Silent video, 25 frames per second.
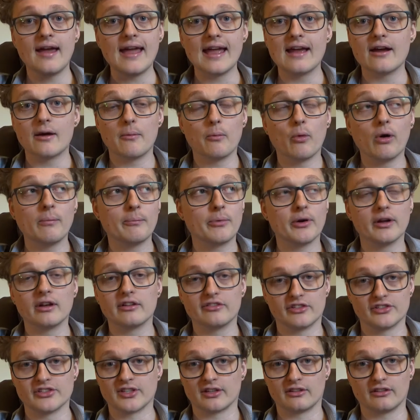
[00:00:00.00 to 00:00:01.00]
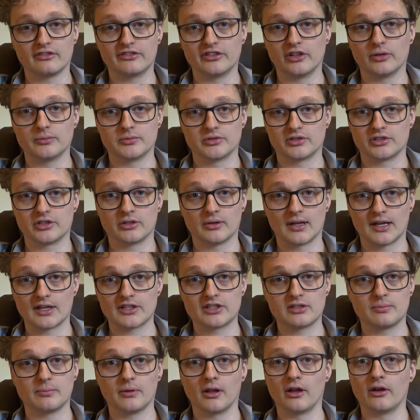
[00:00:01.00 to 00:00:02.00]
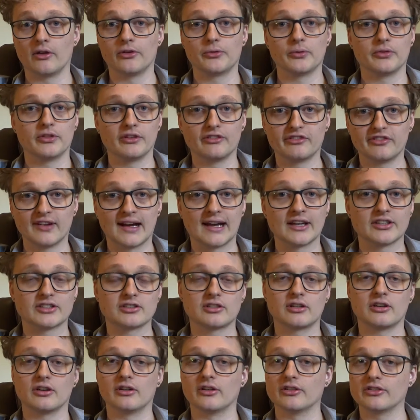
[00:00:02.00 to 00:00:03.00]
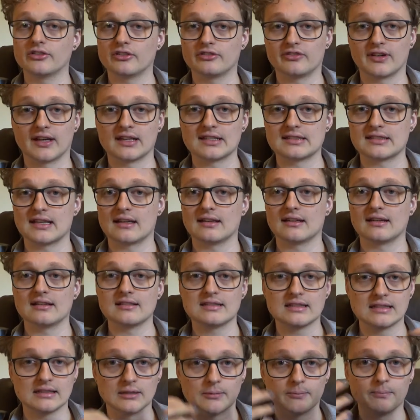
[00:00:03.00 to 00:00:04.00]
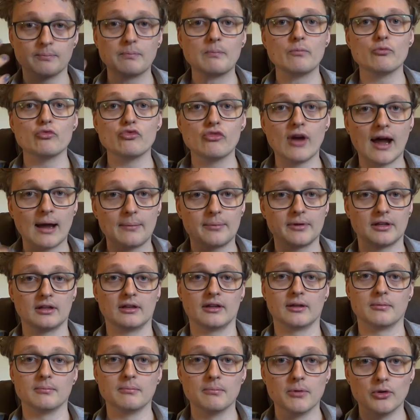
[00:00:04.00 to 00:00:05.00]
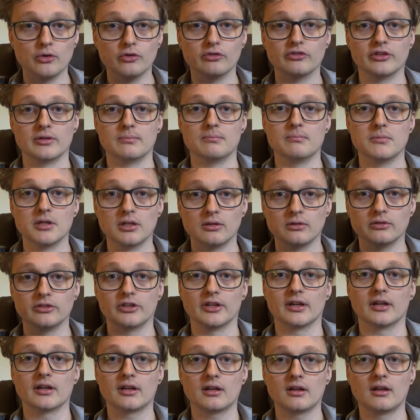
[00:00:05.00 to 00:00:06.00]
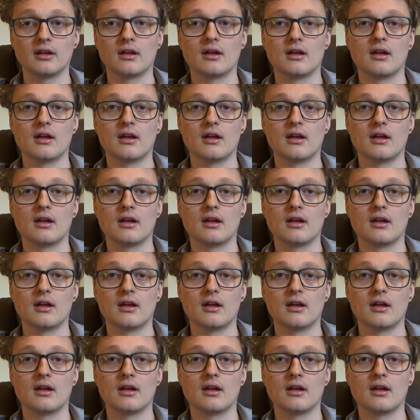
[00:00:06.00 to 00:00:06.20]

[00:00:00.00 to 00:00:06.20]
at one point it feels like the film's just going to explode with the fast cuts, the fast edits and the rapidly moving music.